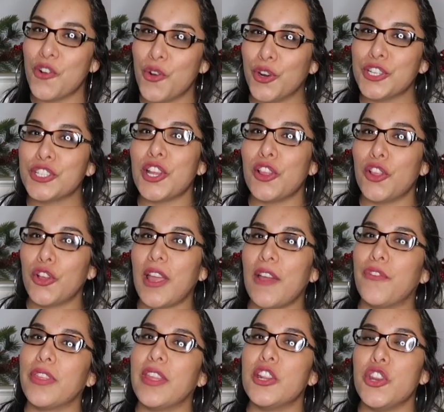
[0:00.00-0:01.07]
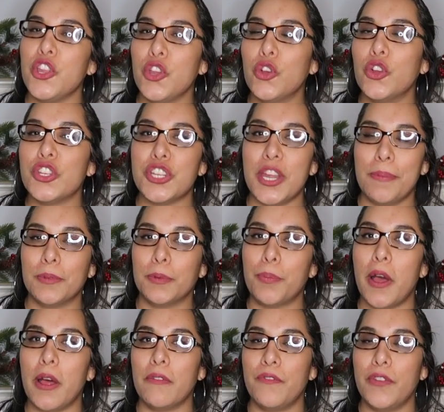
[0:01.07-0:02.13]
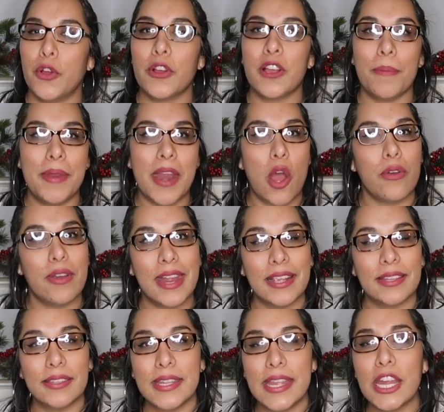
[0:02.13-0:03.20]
Of course, look out for the new James Bond film coming out next